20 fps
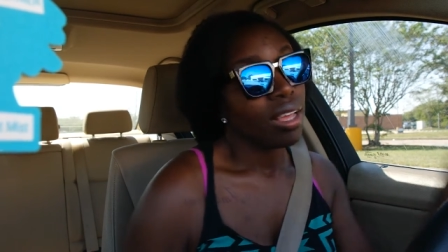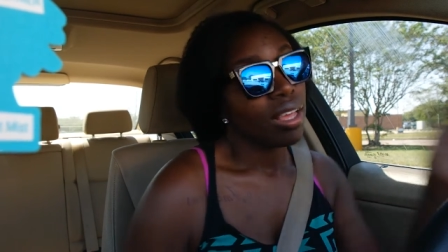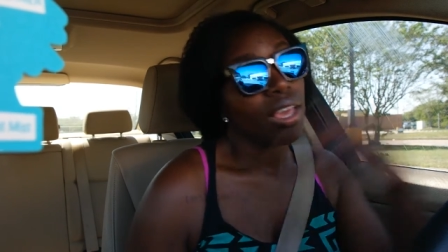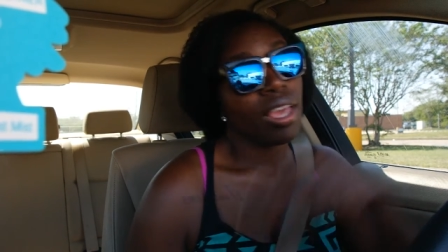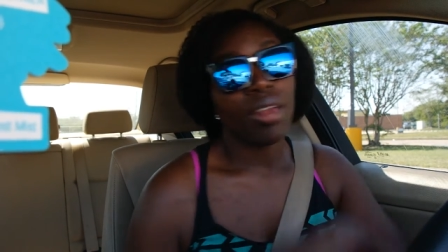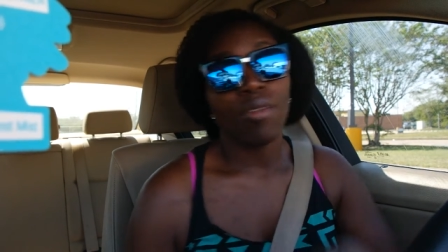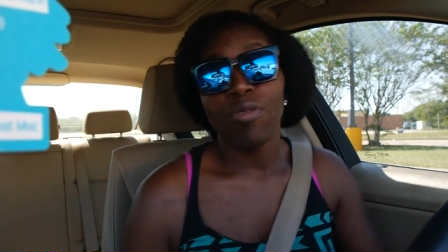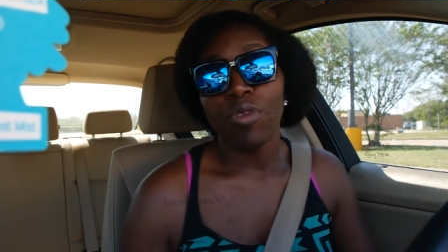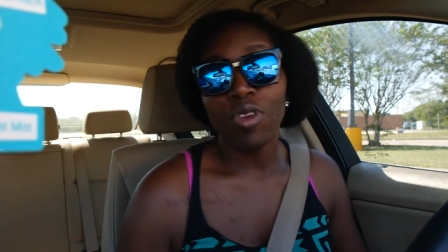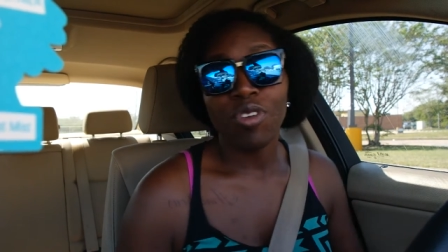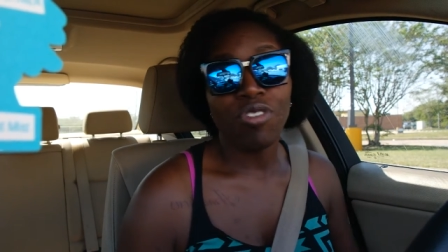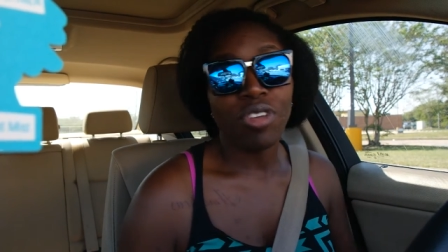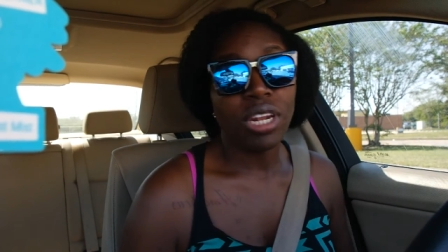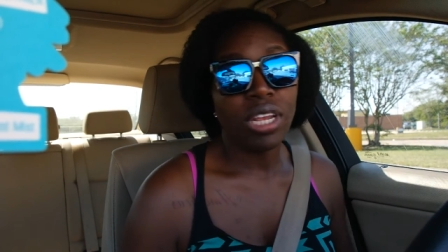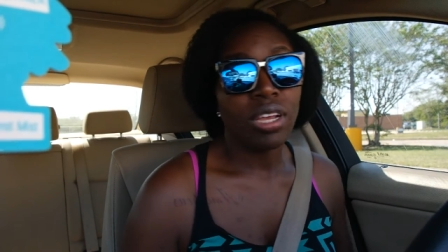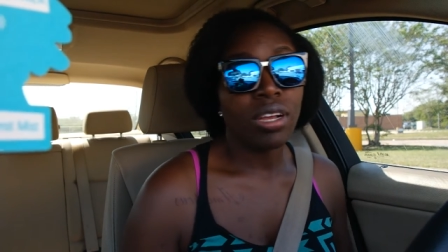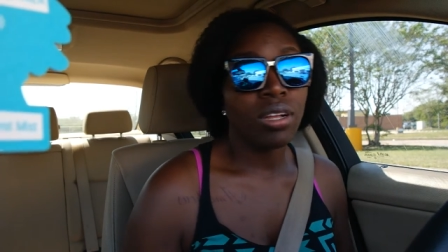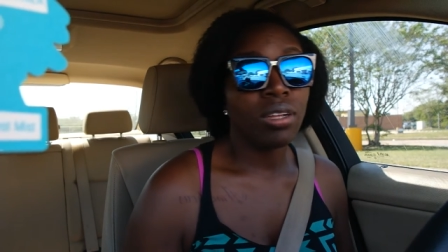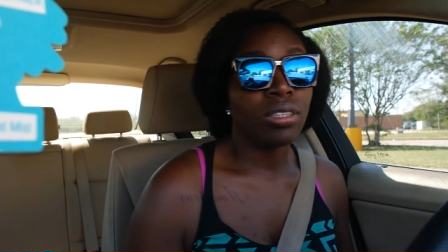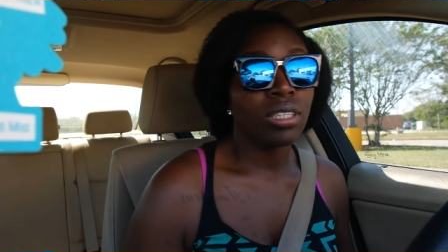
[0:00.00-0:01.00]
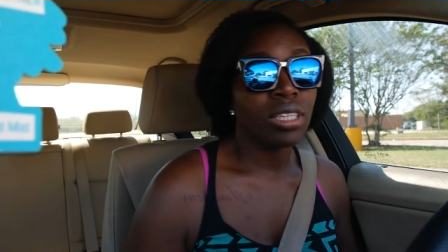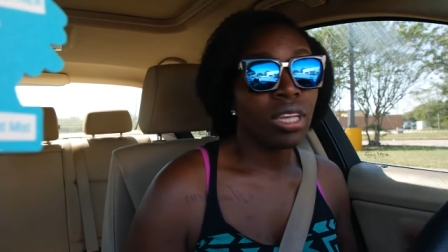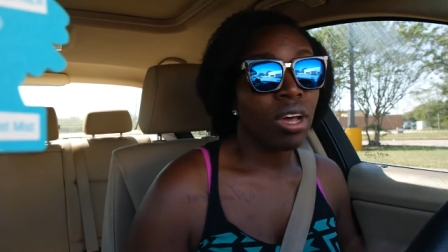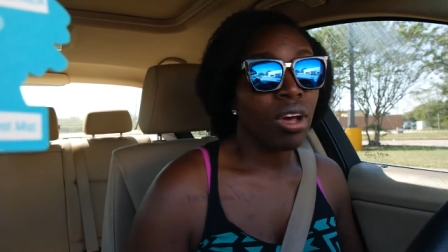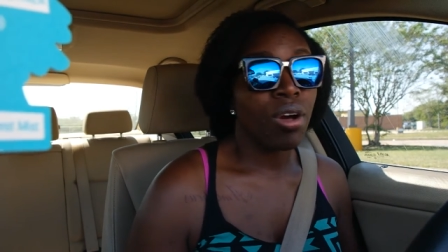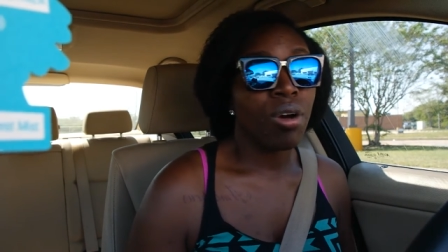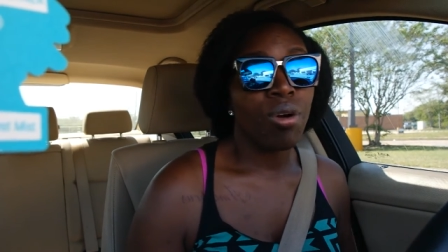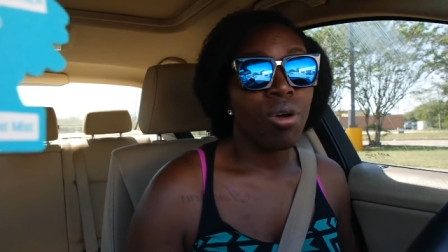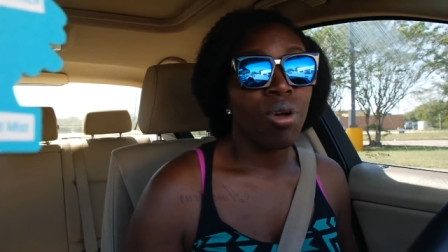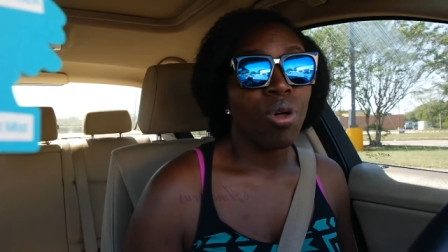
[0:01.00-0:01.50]
in a few videos
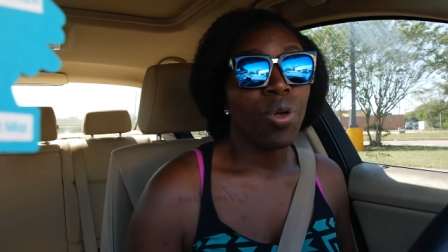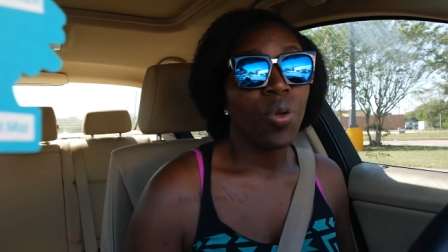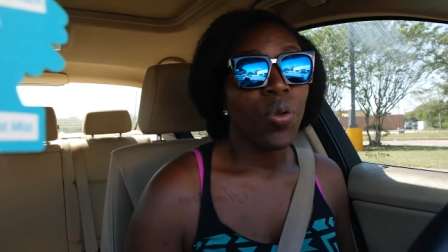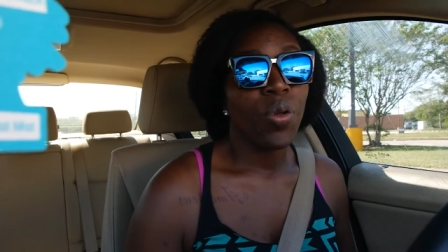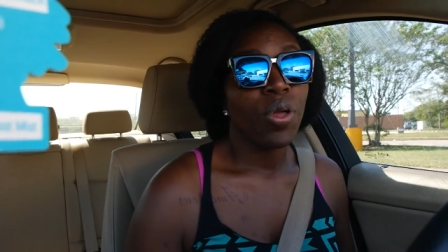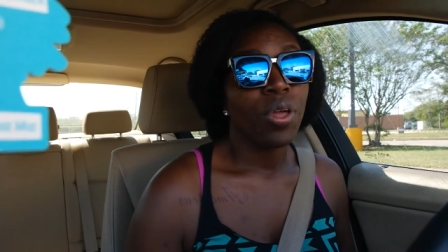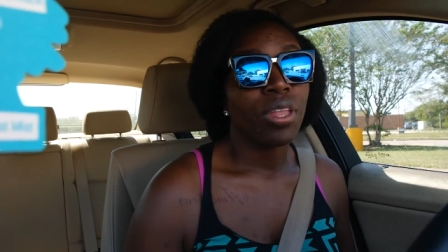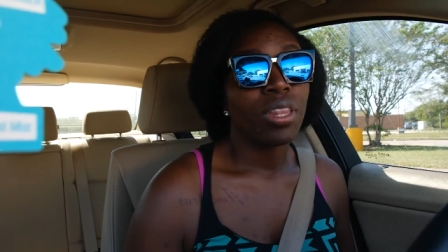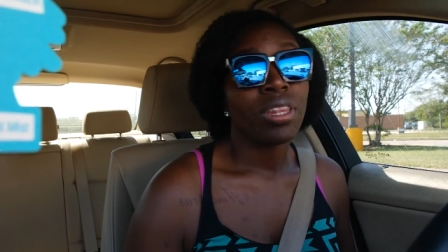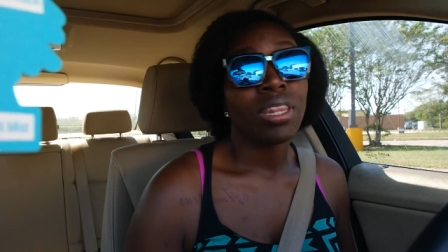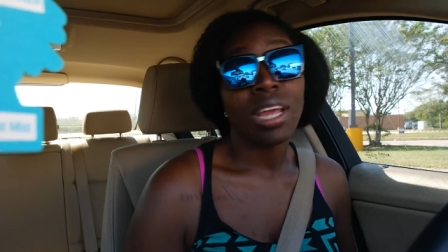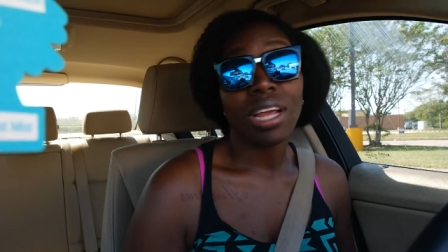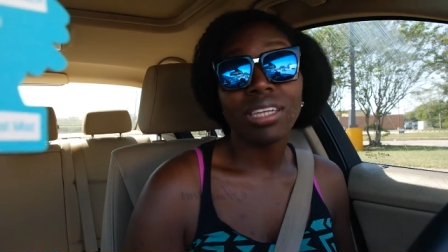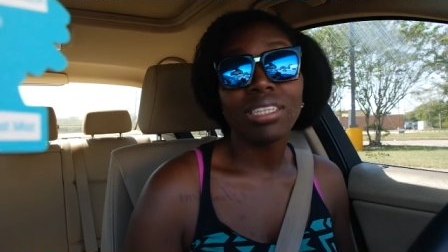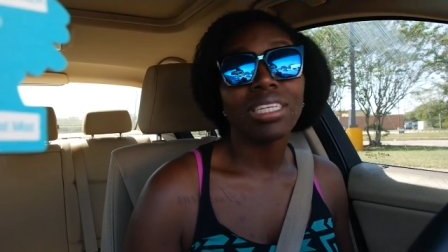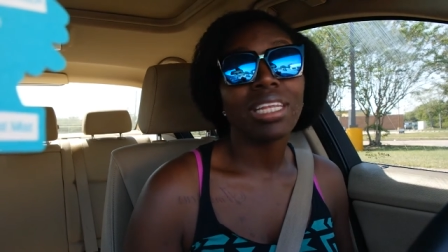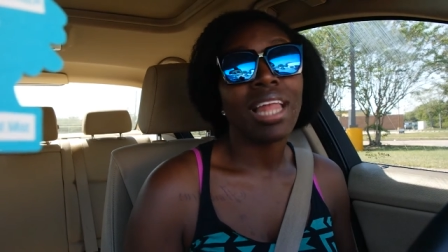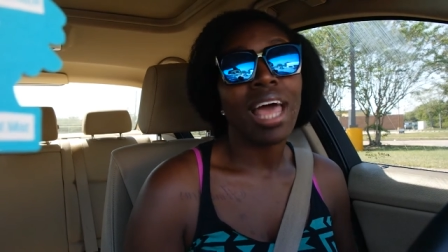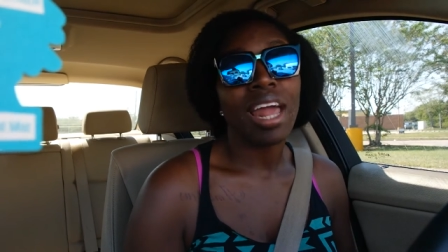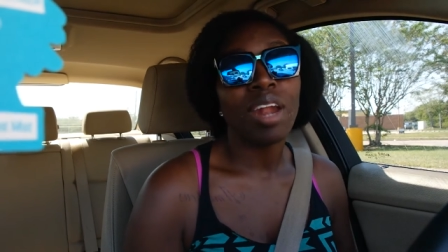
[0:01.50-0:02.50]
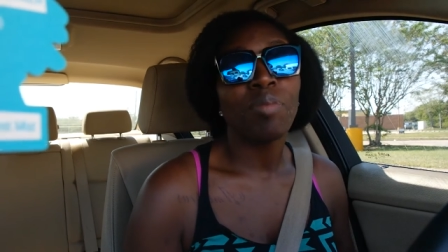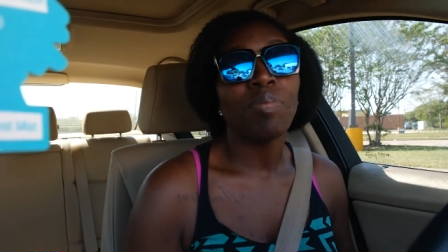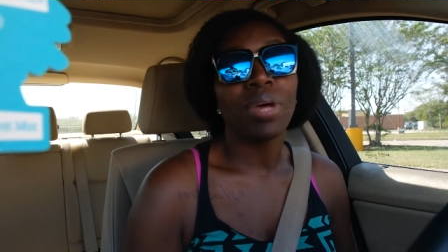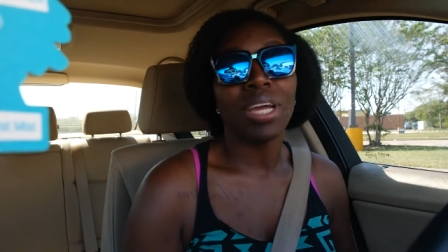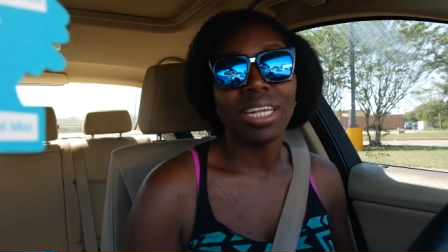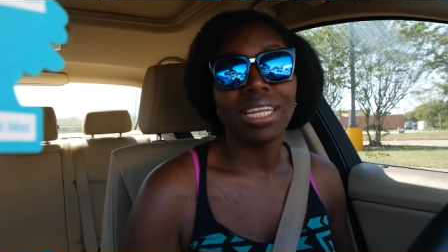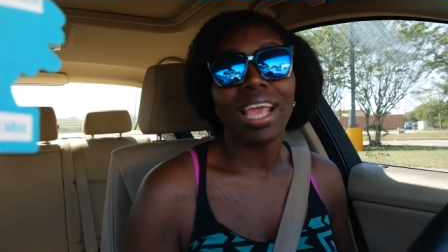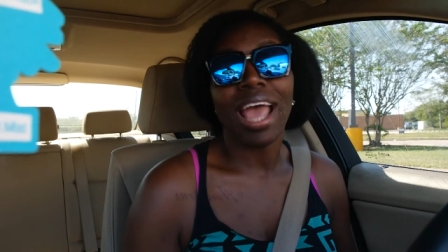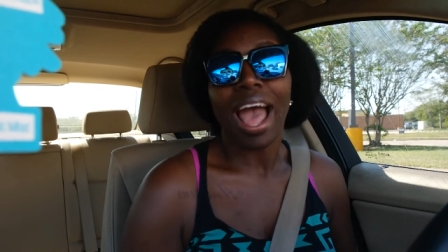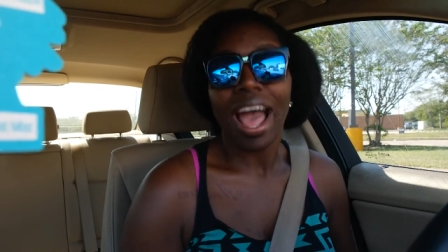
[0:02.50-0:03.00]
ago, there's a lot of
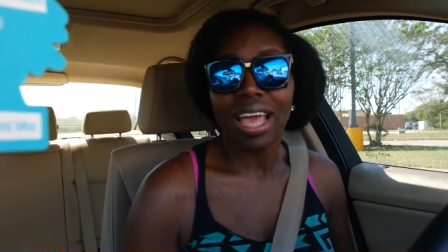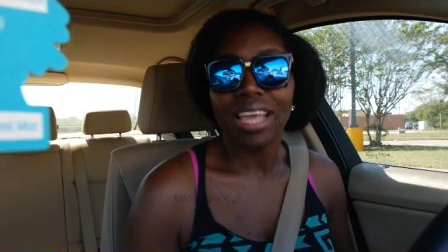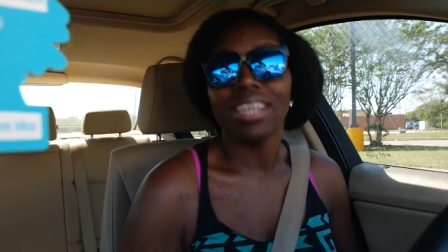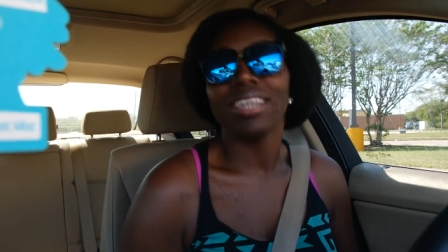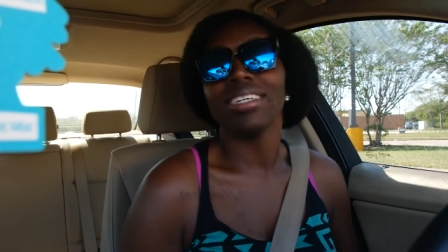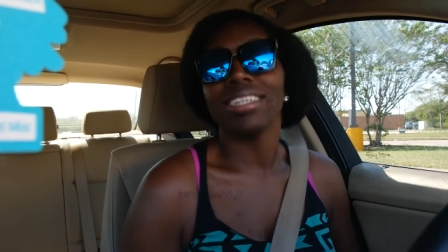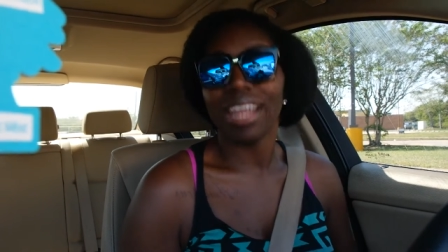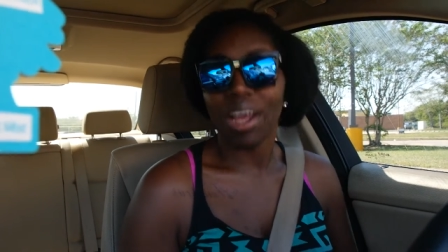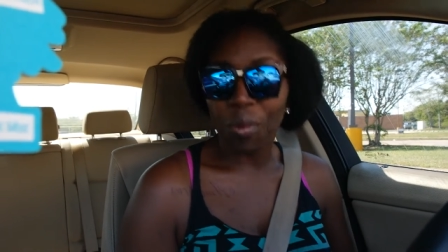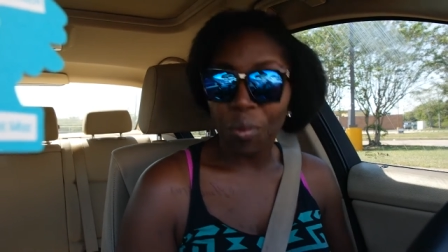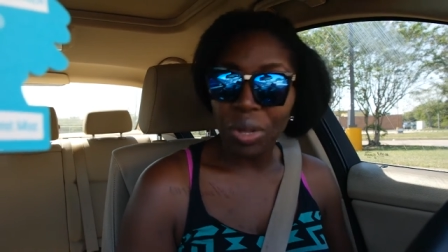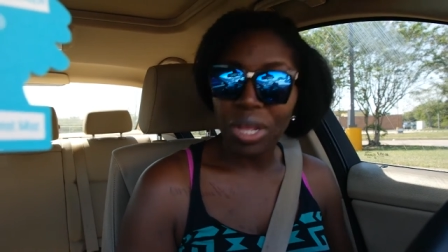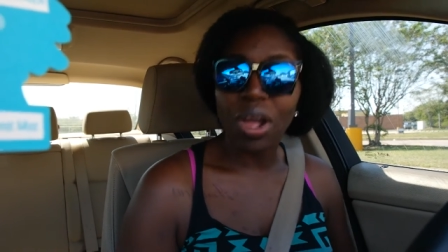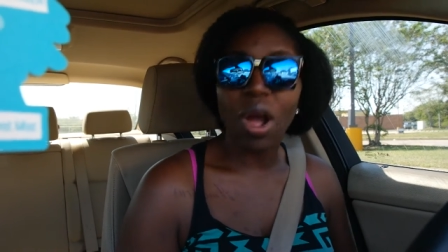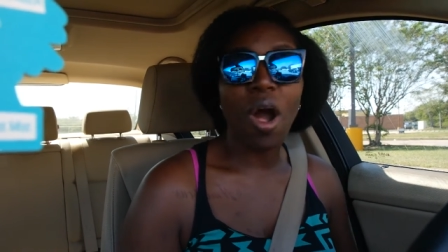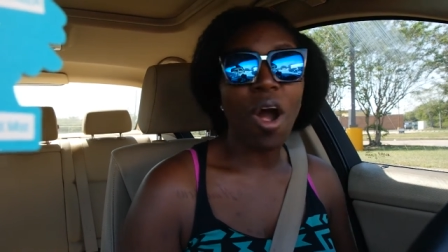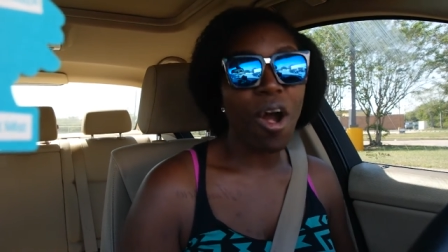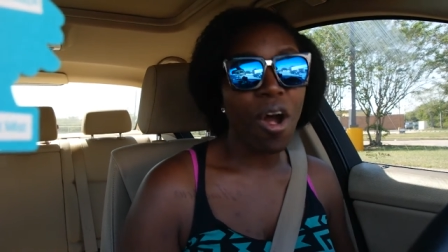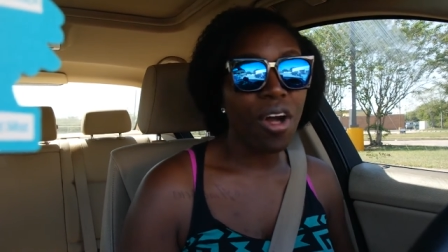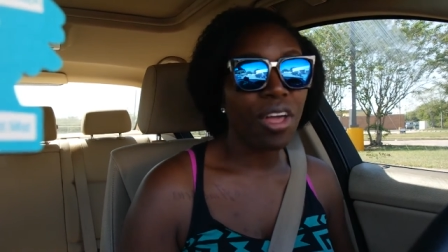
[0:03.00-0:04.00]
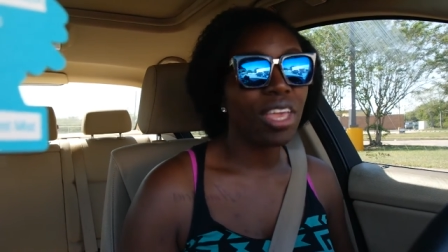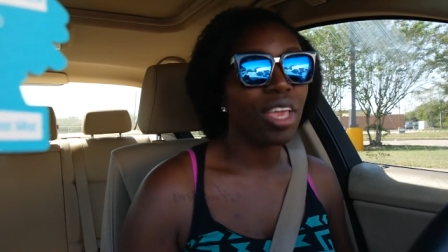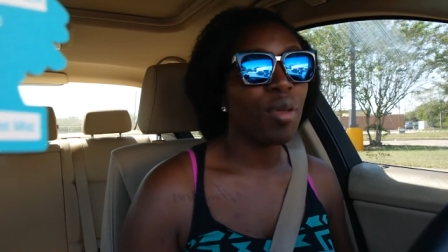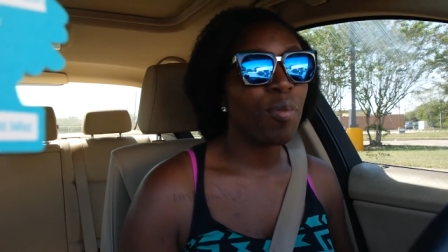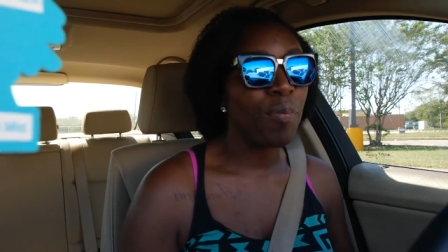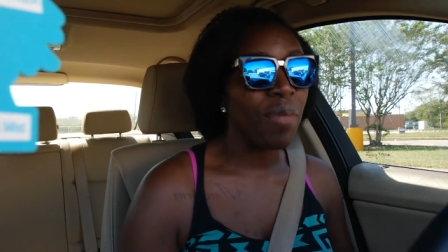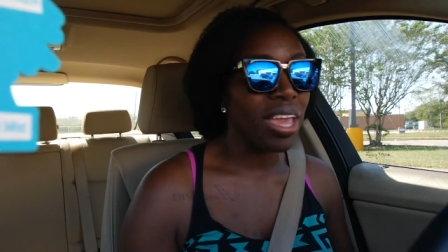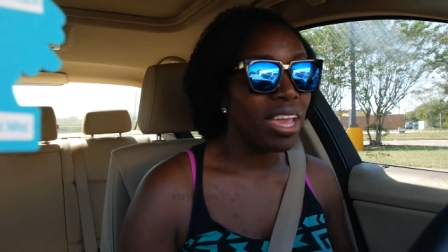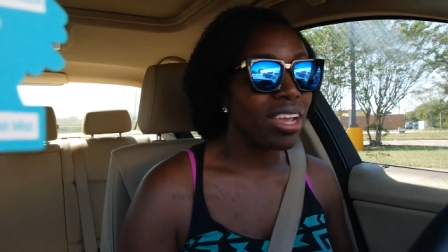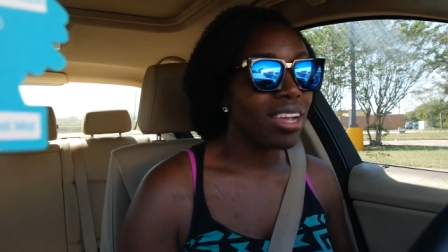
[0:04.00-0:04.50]
money out here that we all
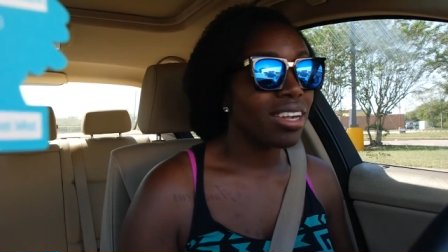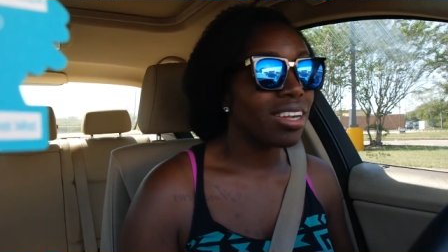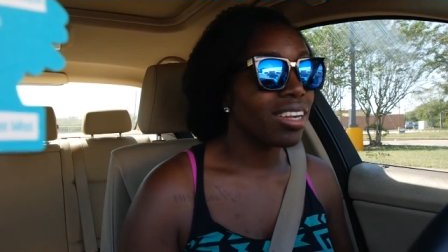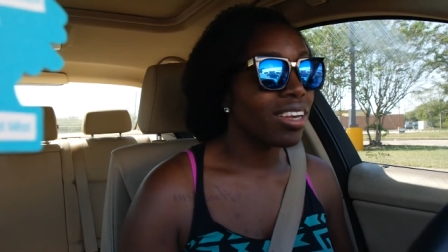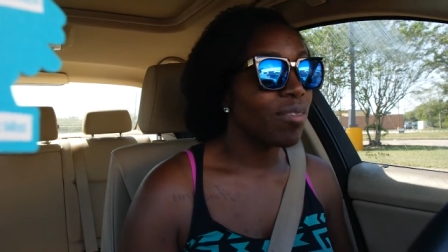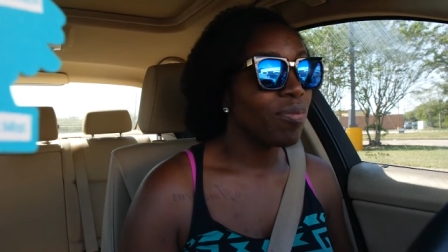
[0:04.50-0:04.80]
can make.